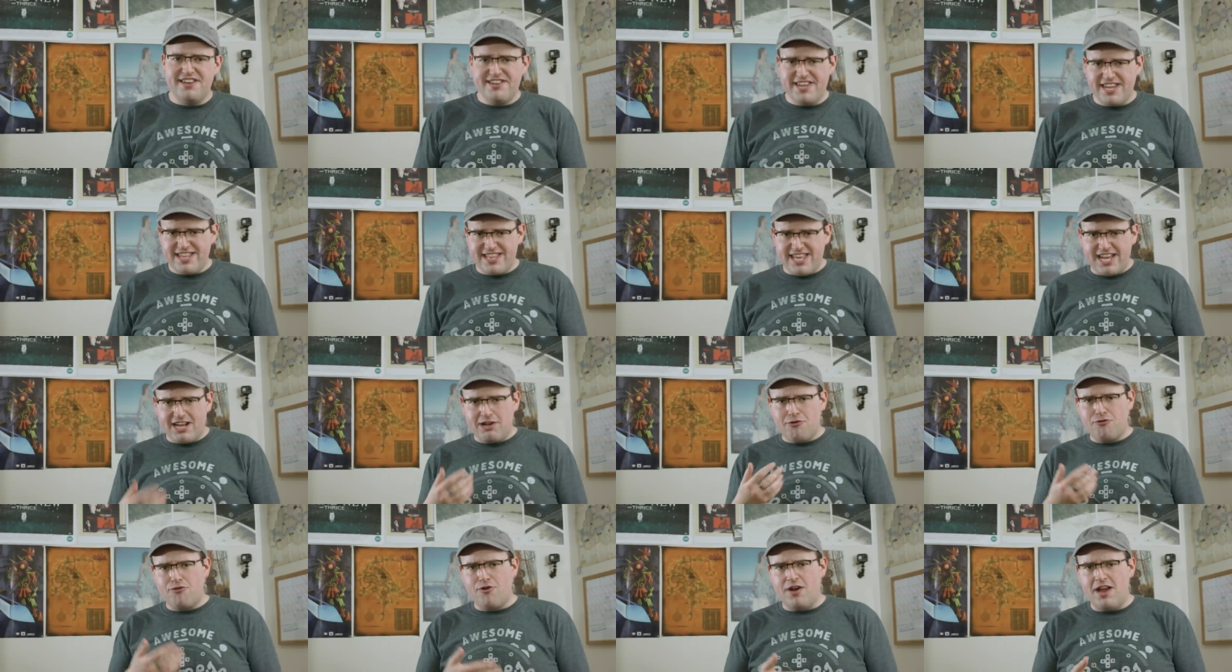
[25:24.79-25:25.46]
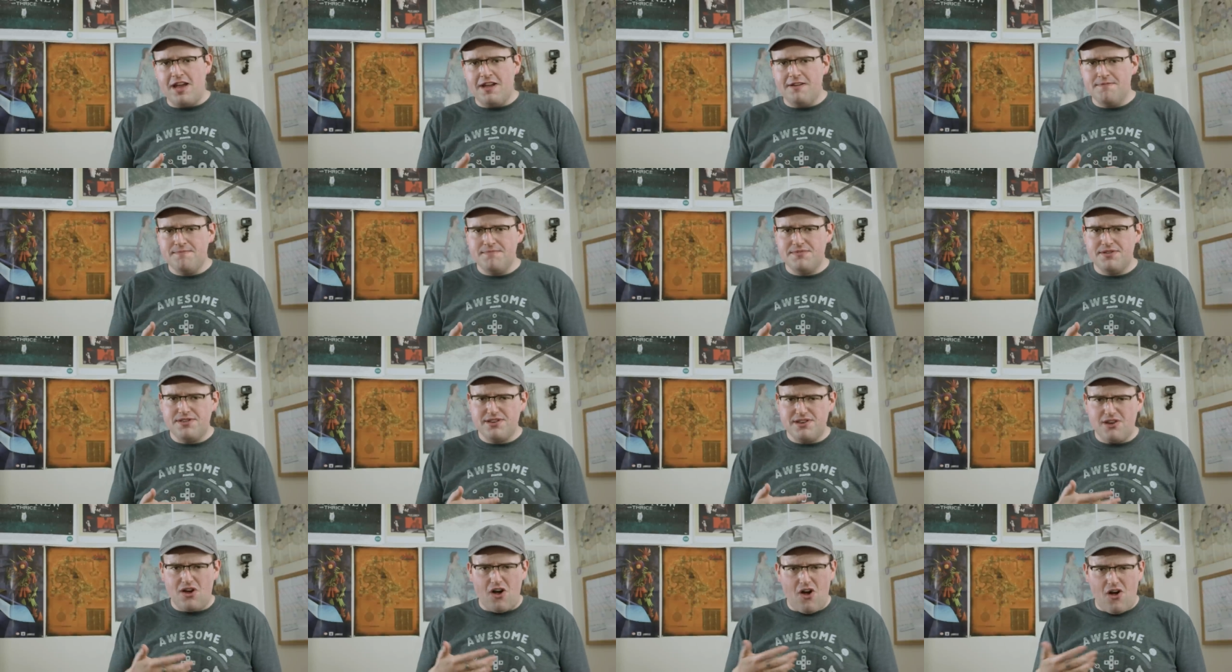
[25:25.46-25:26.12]
It's like they
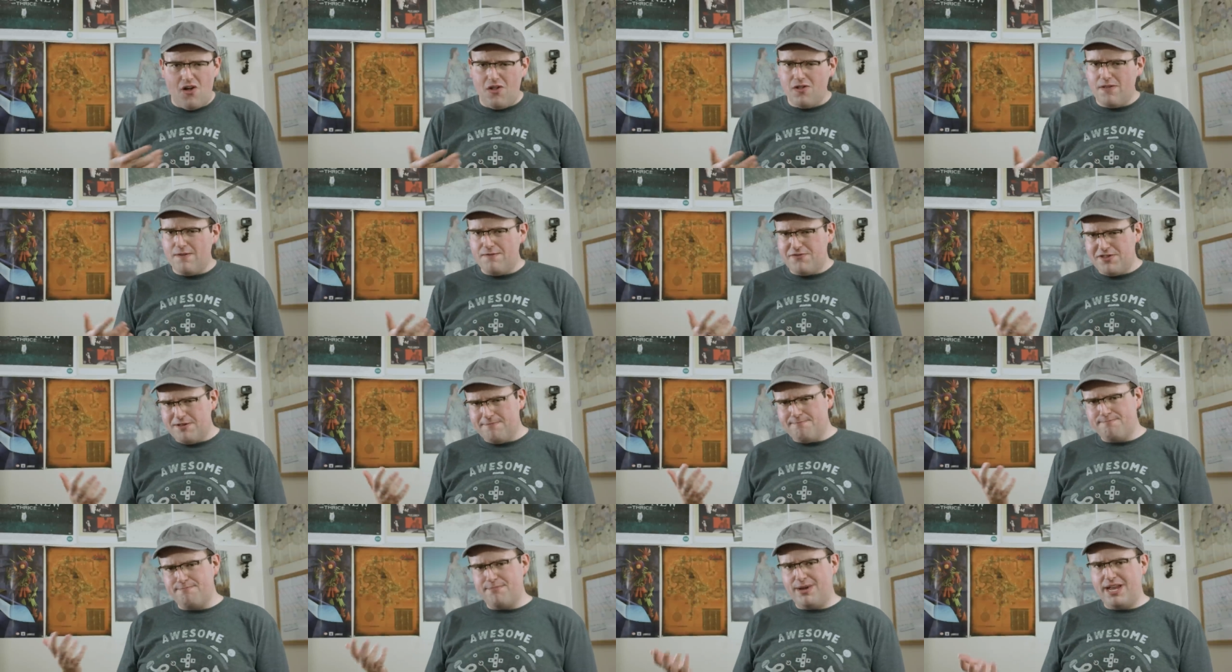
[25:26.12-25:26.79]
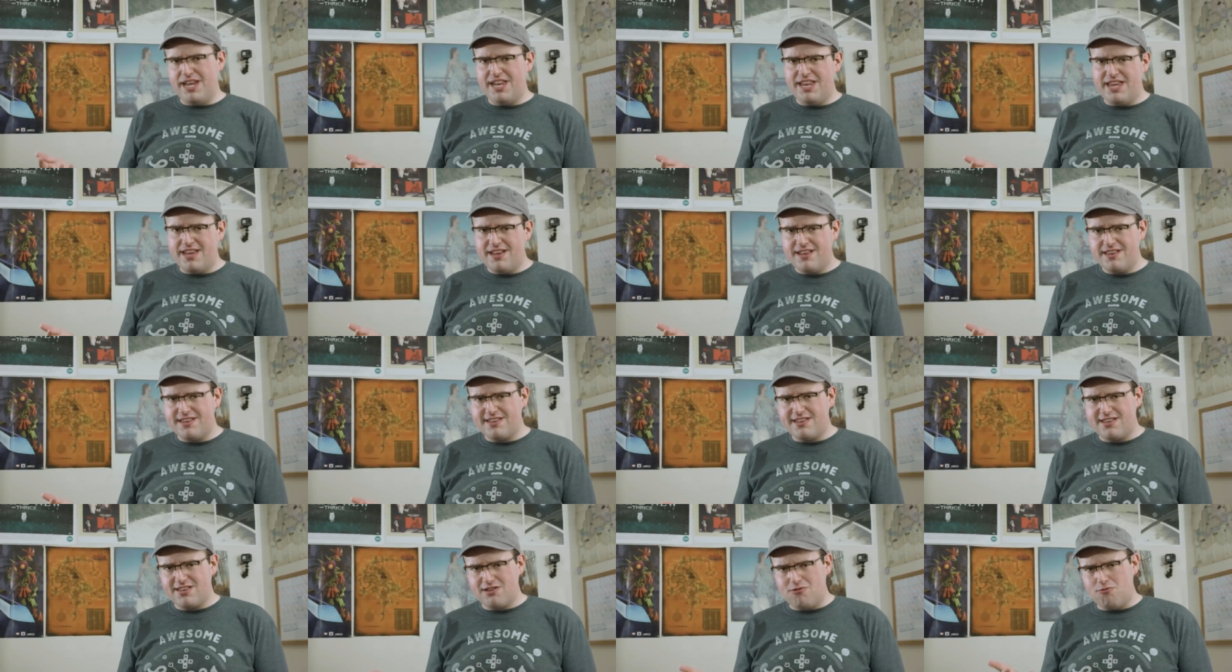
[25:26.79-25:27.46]
crammed all of the
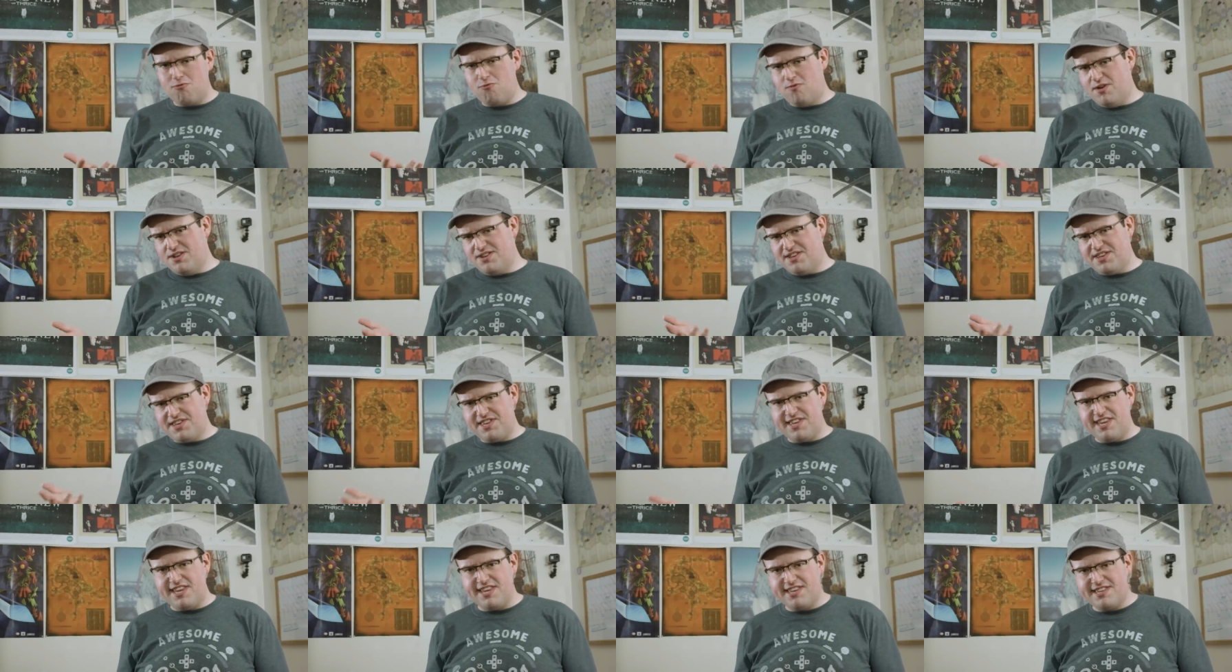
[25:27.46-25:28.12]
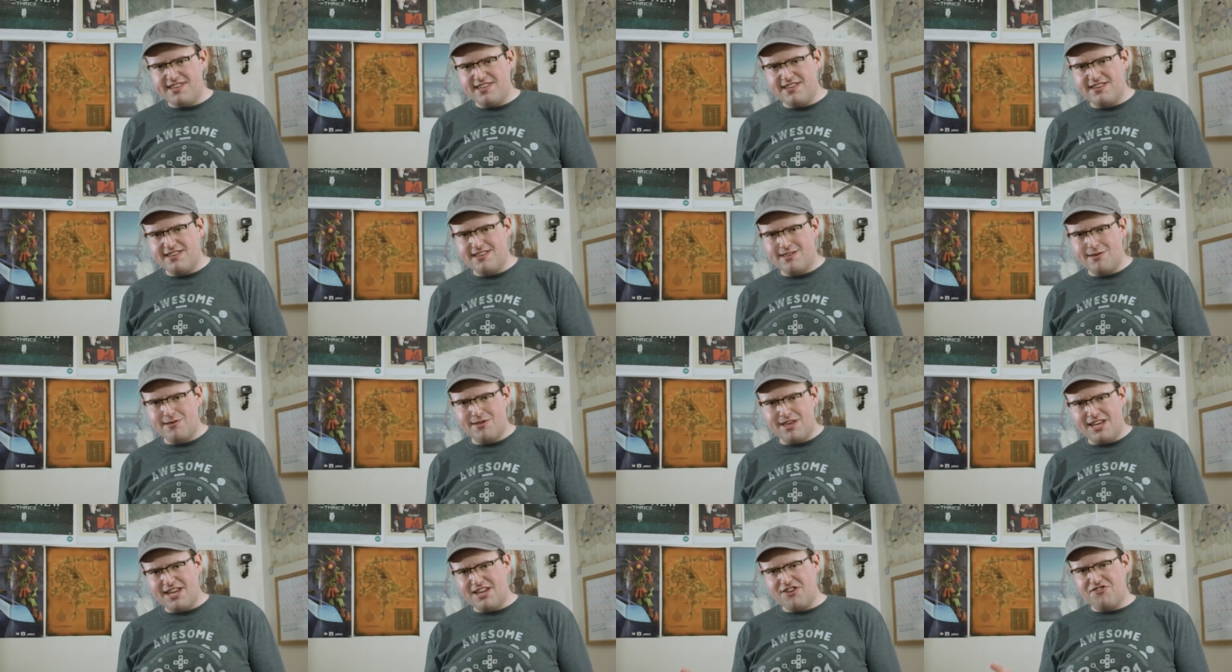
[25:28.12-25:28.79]
meetings into one season
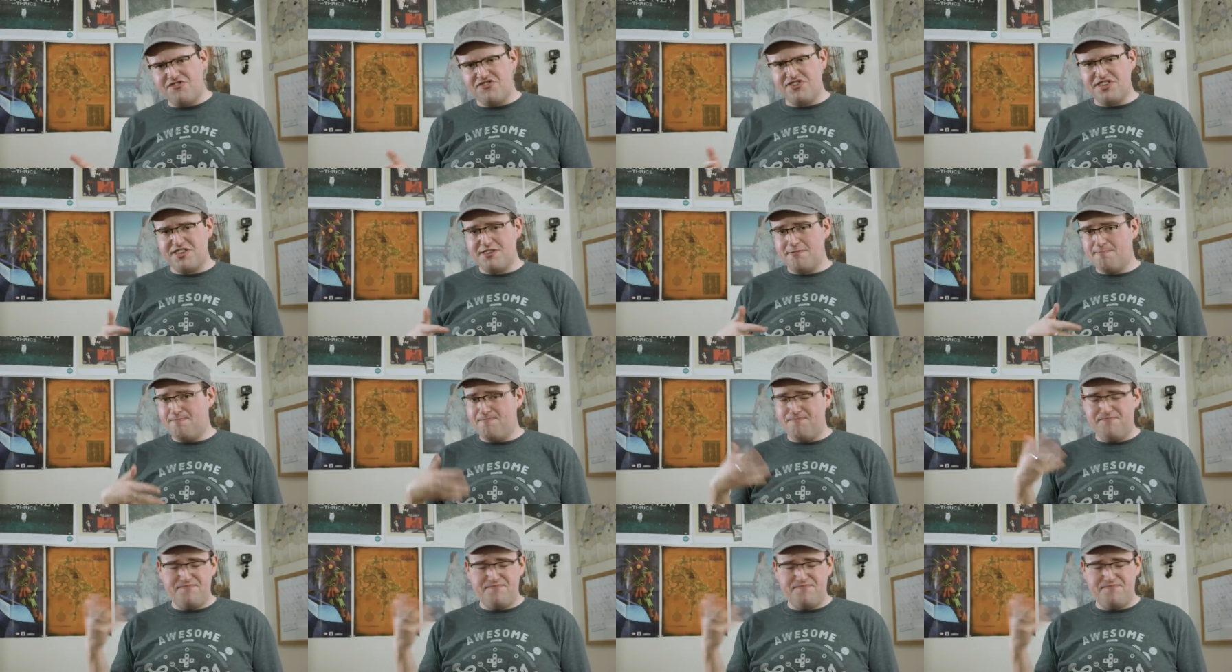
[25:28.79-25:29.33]
so they could just